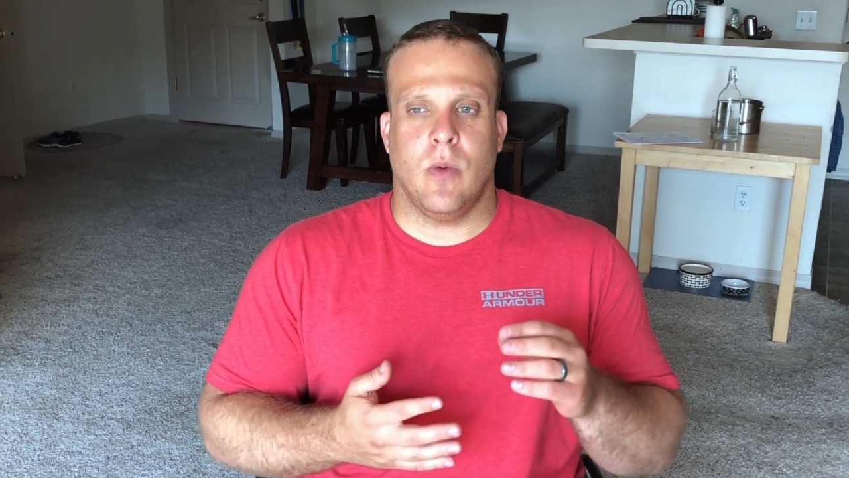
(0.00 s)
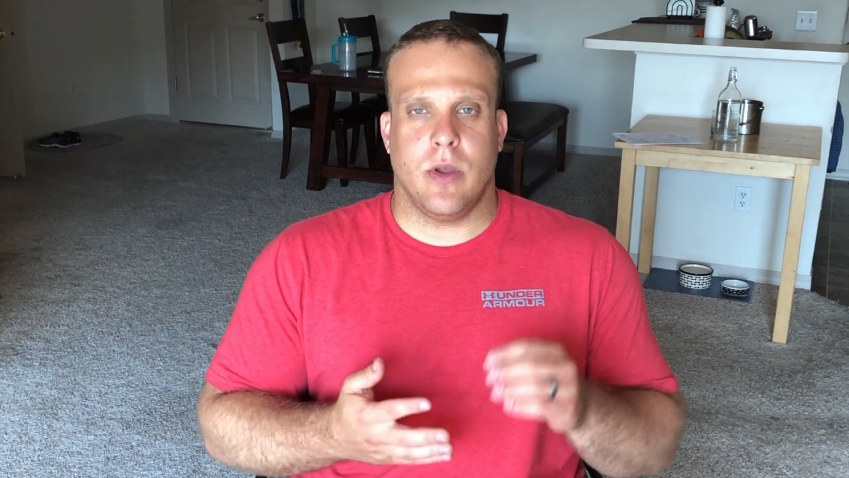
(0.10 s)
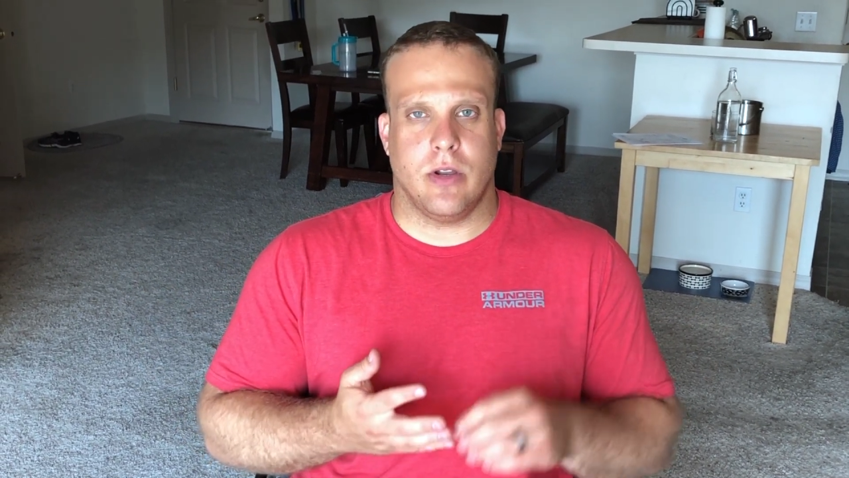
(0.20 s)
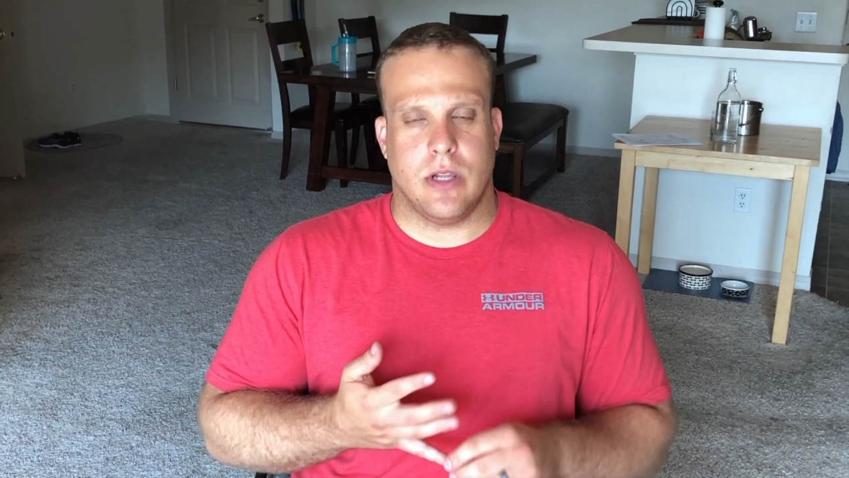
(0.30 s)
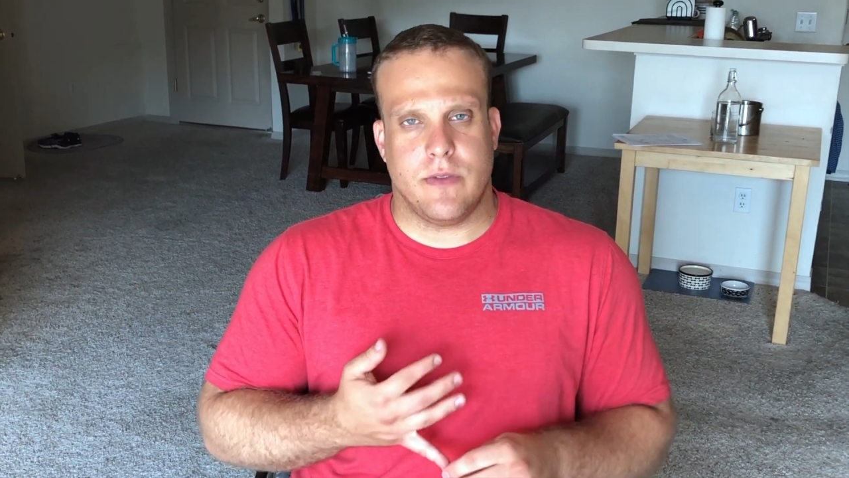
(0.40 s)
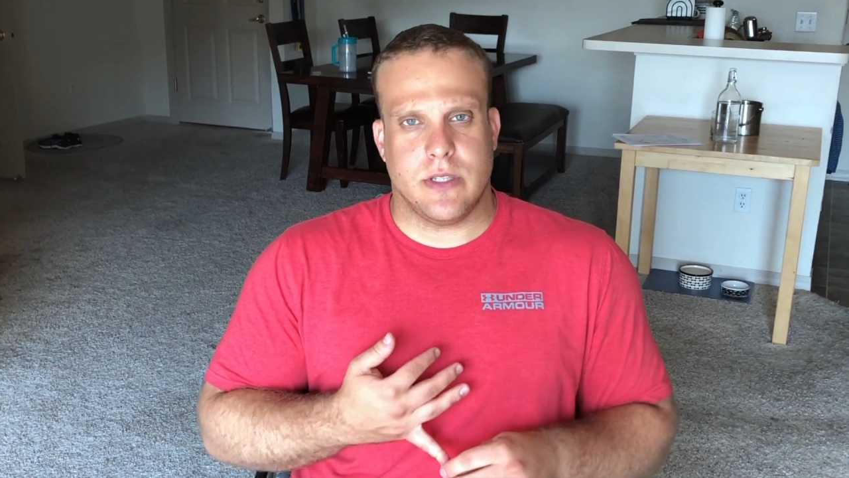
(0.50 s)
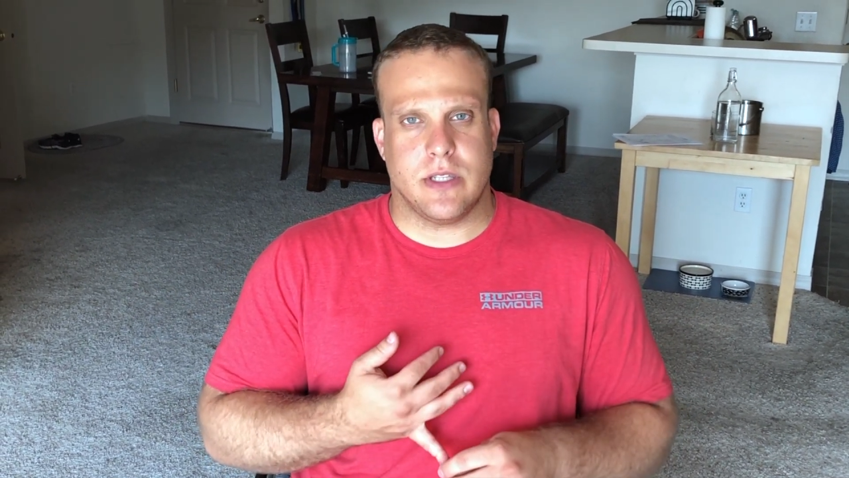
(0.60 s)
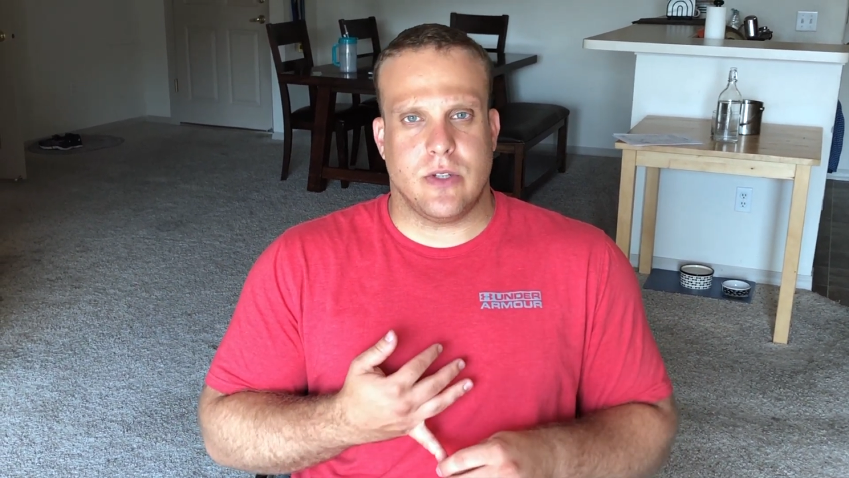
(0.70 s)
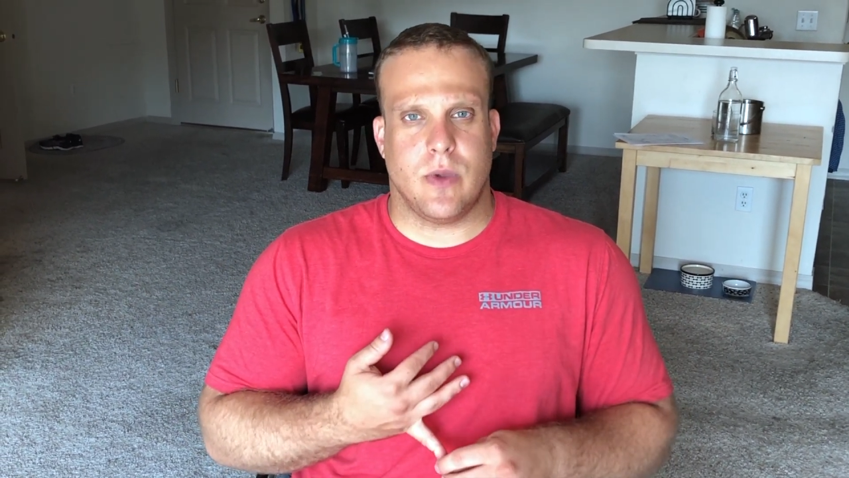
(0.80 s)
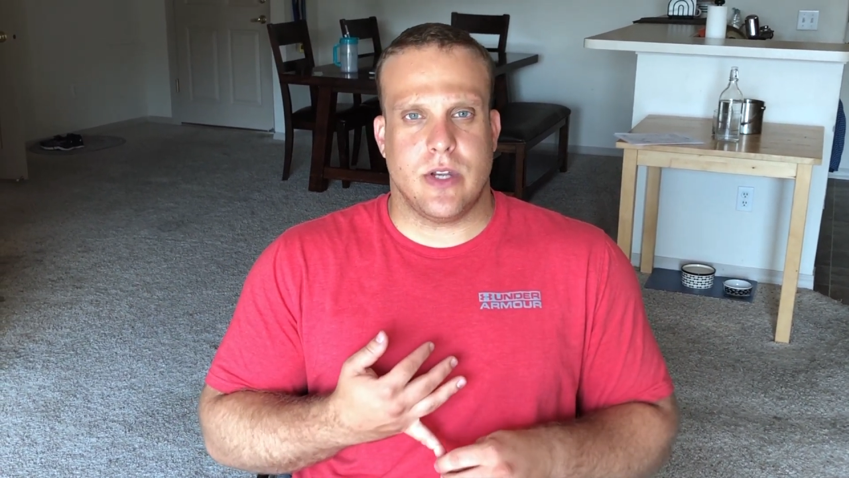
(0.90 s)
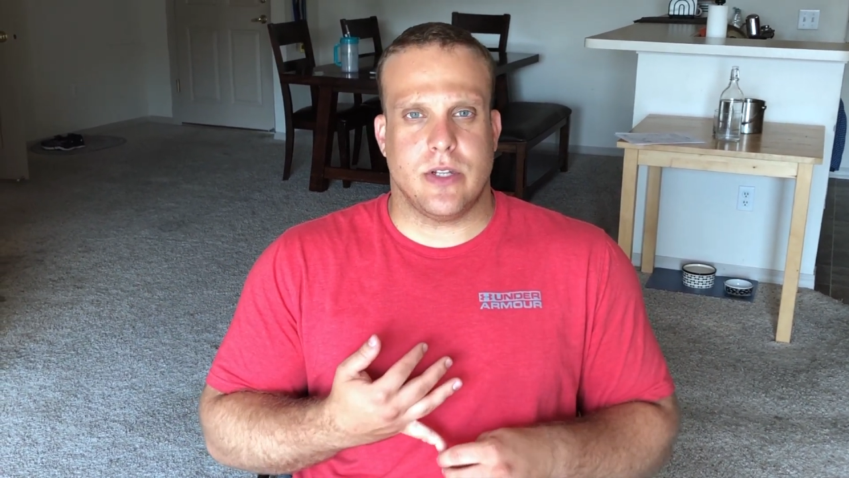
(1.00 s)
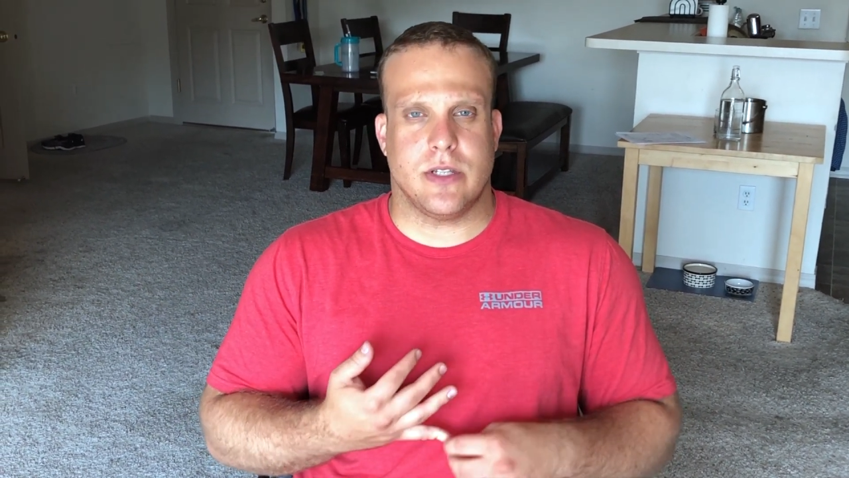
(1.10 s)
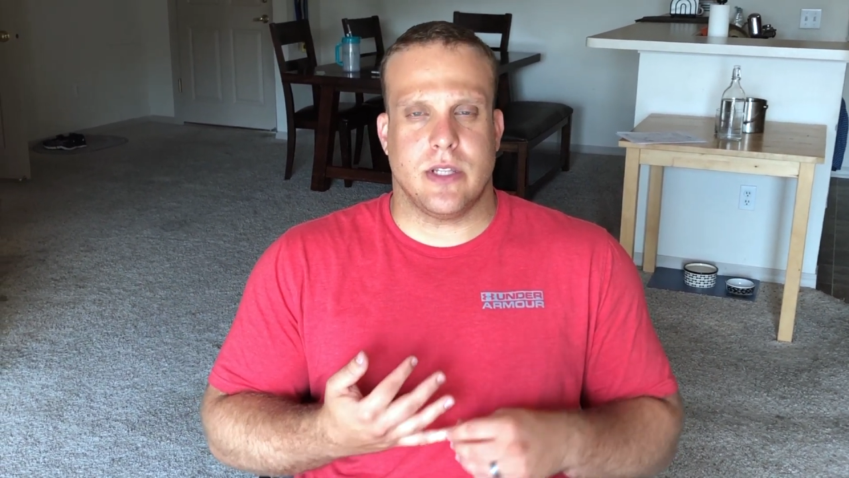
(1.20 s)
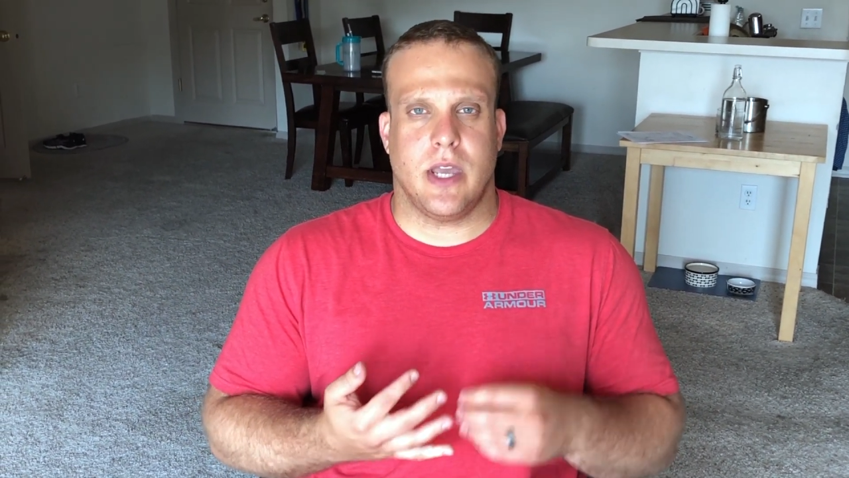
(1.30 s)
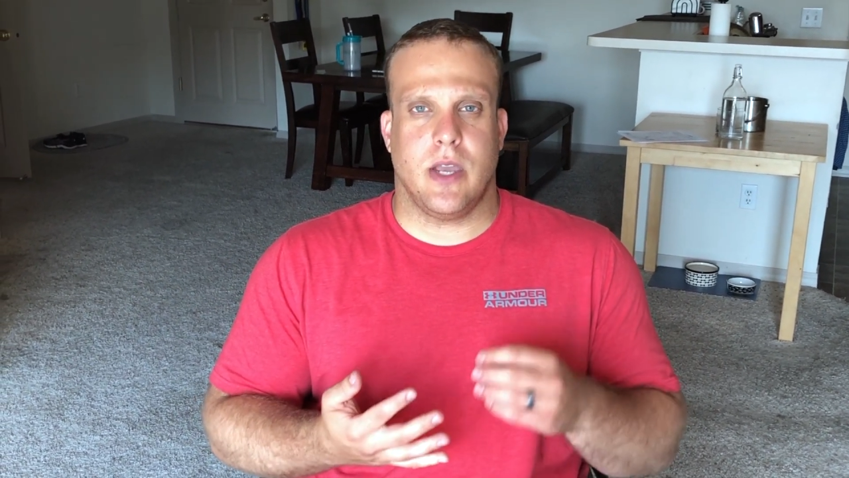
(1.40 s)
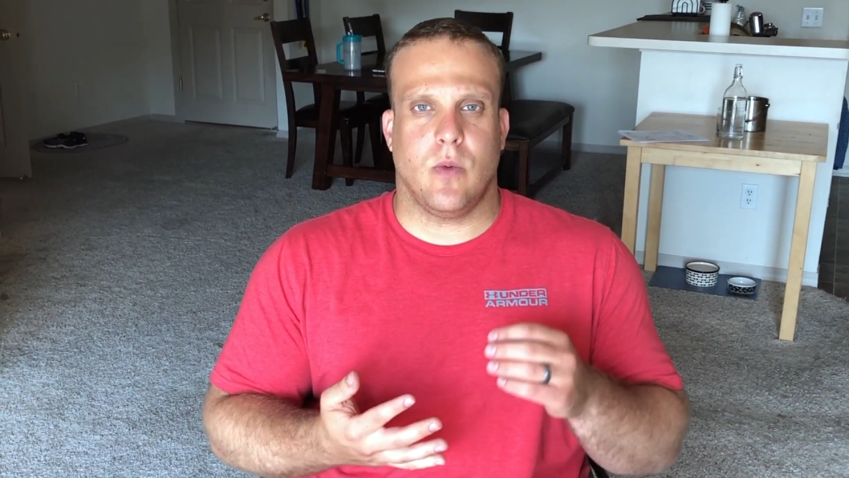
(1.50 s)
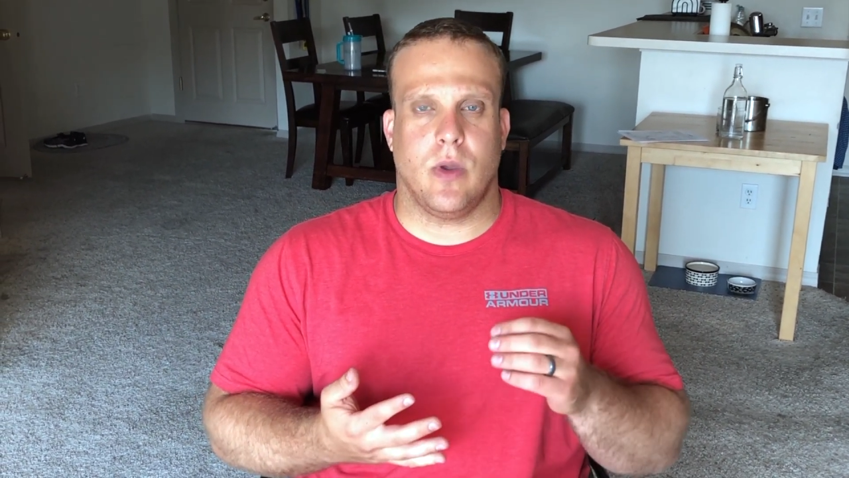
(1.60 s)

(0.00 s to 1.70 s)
what your living situation is like,